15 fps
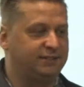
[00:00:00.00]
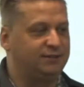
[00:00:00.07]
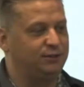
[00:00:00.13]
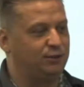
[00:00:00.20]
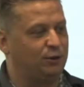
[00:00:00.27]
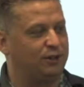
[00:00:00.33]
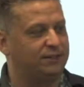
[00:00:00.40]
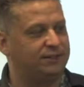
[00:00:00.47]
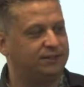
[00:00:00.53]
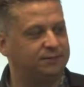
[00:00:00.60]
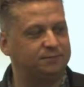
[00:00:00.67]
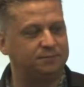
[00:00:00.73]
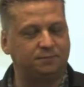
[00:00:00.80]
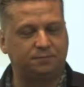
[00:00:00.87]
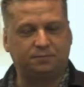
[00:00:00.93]
Of course.
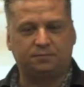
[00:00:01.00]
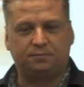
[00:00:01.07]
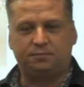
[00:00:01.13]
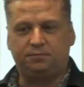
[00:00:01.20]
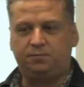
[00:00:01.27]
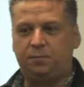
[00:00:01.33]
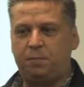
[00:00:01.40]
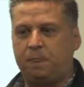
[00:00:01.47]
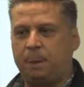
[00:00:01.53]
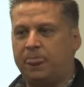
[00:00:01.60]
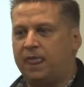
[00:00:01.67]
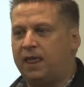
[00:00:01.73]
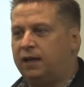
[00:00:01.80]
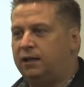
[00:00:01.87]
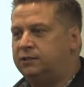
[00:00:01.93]

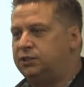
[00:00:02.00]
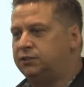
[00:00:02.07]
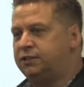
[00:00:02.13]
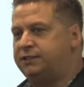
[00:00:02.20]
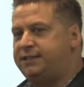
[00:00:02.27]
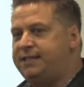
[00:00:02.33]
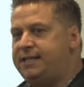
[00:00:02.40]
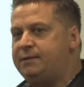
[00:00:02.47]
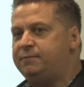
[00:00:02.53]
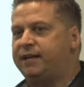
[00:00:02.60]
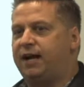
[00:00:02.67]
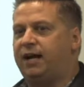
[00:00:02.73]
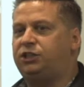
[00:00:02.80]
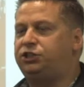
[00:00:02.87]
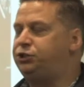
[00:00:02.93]
So the team that
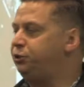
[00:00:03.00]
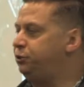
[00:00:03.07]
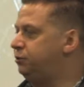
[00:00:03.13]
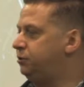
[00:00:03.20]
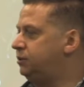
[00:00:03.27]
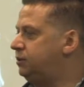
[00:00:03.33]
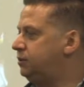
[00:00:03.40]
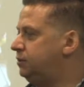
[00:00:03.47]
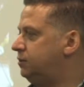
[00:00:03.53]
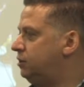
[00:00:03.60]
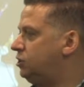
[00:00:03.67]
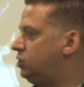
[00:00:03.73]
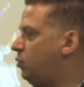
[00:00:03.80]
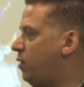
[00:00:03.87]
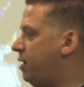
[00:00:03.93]
I choose to
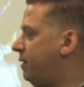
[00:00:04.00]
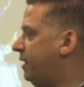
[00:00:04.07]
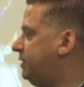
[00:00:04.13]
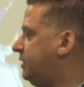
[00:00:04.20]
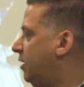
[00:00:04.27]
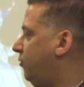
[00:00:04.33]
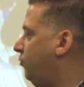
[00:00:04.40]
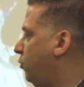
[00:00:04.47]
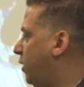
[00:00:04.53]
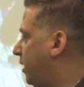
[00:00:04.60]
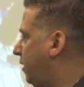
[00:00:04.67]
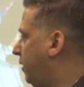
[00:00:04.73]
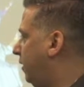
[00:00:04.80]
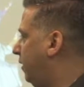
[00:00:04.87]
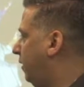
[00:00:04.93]
surround myself with,
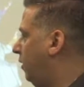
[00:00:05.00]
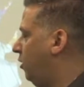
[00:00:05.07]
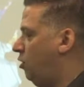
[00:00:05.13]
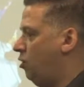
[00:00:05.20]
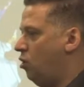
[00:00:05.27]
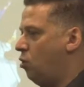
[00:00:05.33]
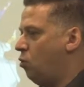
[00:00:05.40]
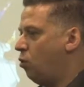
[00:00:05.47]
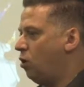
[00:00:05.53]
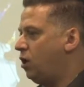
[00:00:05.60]
we're